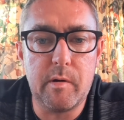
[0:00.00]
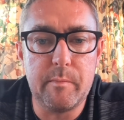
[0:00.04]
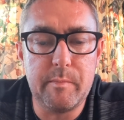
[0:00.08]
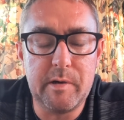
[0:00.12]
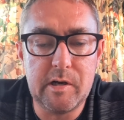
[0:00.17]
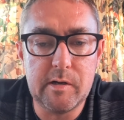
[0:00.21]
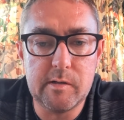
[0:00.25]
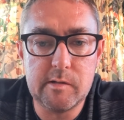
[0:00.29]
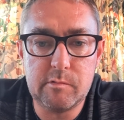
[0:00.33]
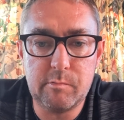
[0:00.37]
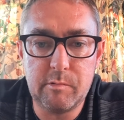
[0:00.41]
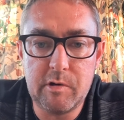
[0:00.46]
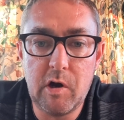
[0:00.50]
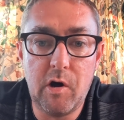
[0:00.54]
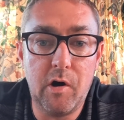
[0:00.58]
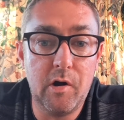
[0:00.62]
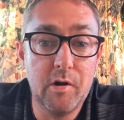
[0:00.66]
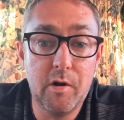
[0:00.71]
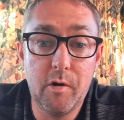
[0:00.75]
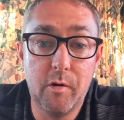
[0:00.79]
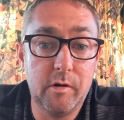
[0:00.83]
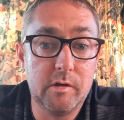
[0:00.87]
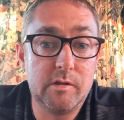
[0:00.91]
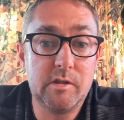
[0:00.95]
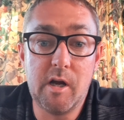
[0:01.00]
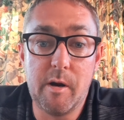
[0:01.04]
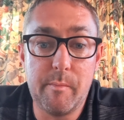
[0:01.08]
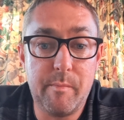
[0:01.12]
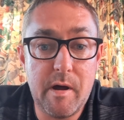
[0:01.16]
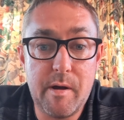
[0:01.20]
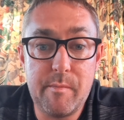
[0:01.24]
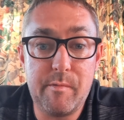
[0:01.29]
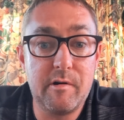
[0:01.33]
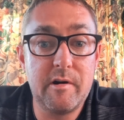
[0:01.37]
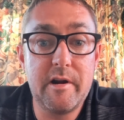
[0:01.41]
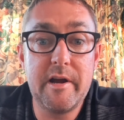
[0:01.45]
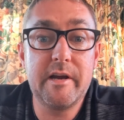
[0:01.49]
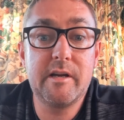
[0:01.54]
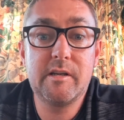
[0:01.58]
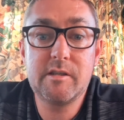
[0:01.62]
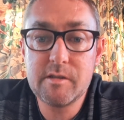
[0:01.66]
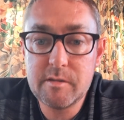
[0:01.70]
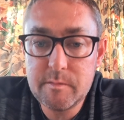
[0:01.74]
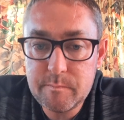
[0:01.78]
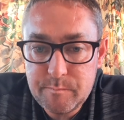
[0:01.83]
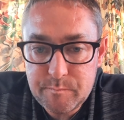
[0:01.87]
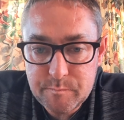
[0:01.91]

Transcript: because we all know it's not Pepper X.